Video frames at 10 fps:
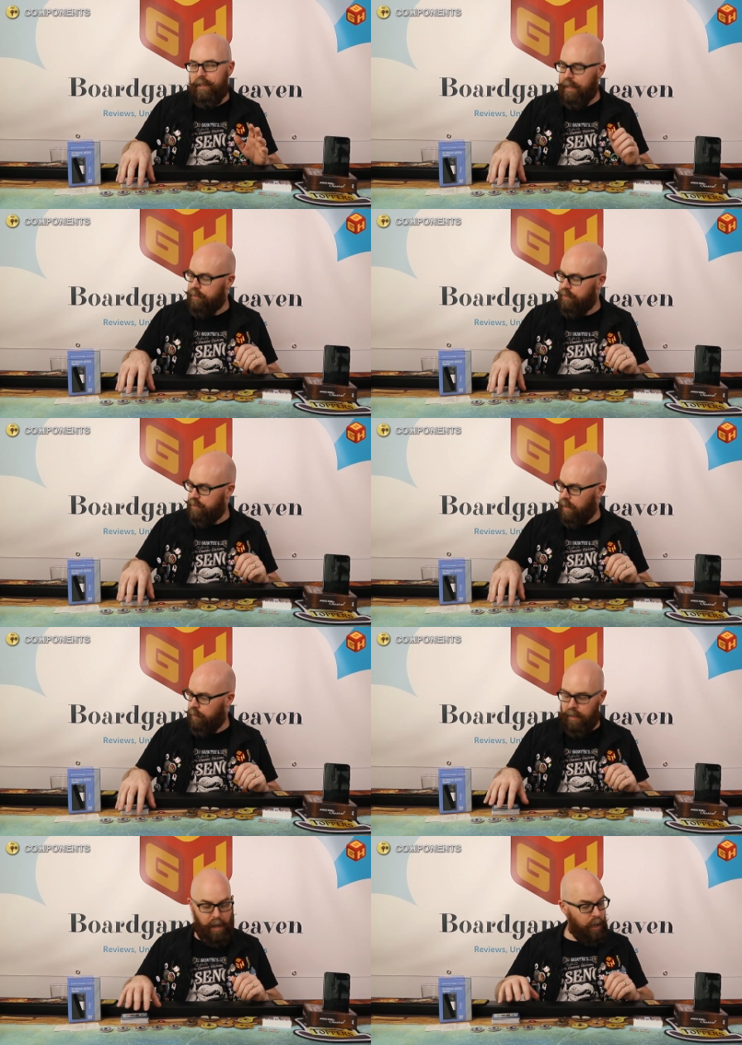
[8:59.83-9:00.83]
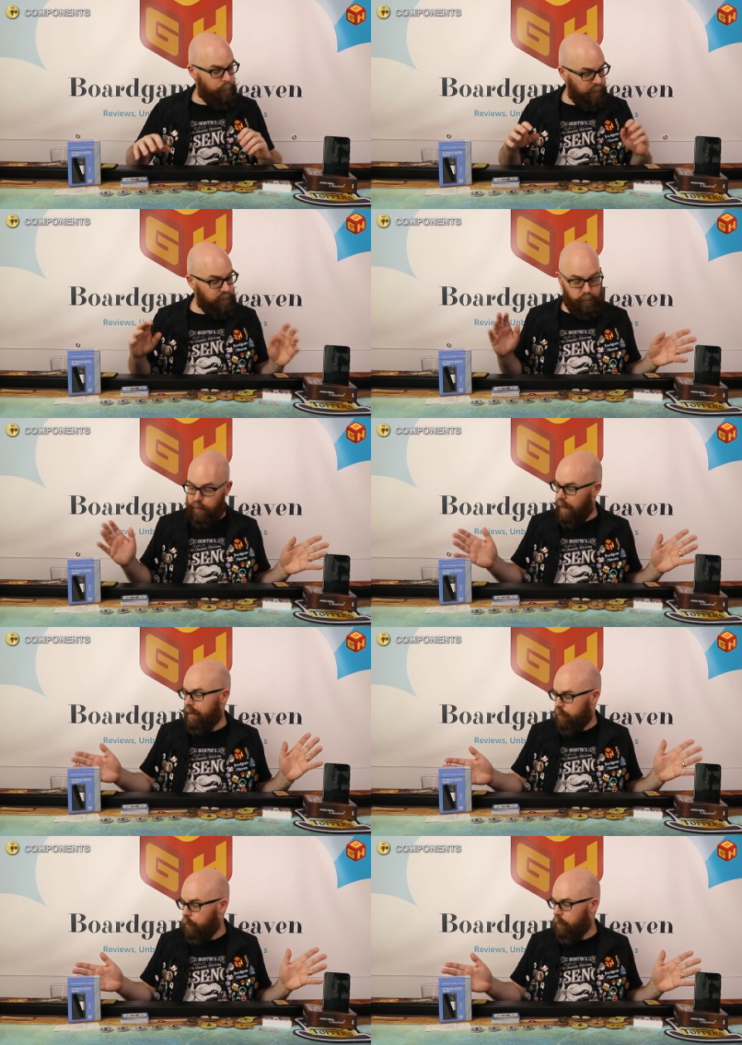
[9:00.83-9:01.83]
necessary, but it's kind
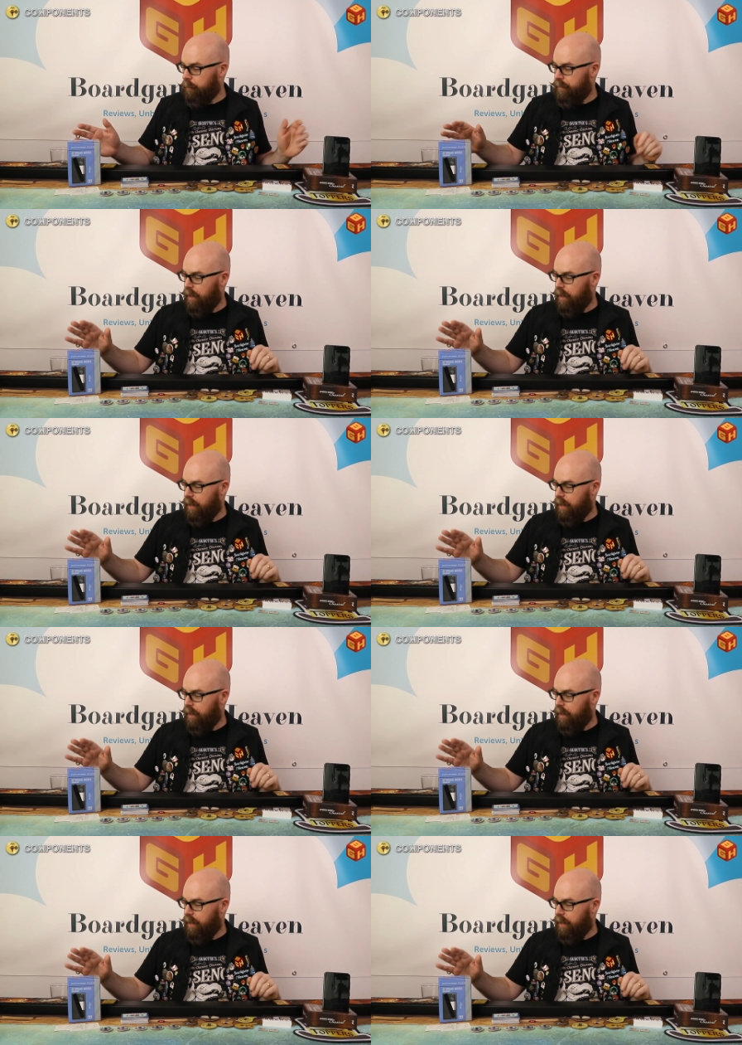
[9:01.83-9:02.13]
of cool.